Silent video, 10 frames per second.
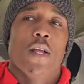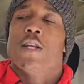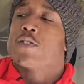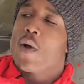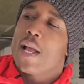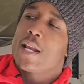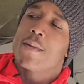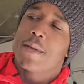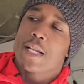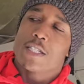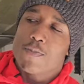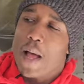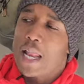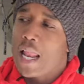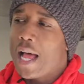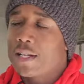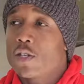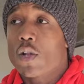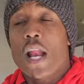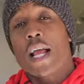So I ended up getting spot locked so
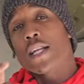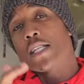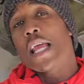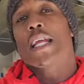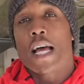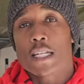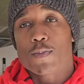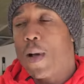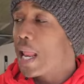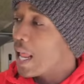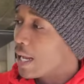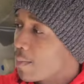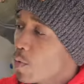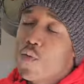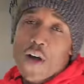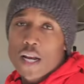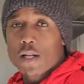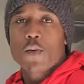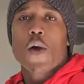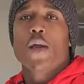that I can take it out of spot lock, move out of
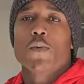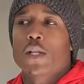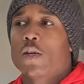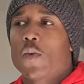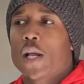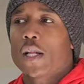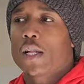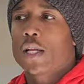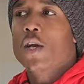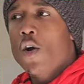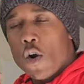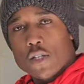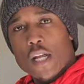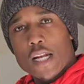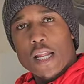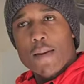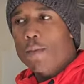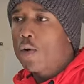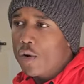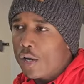the way really quickly, or take that
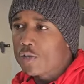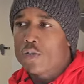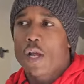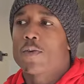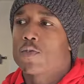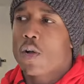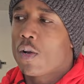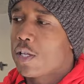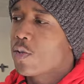motor and, tr and troll it.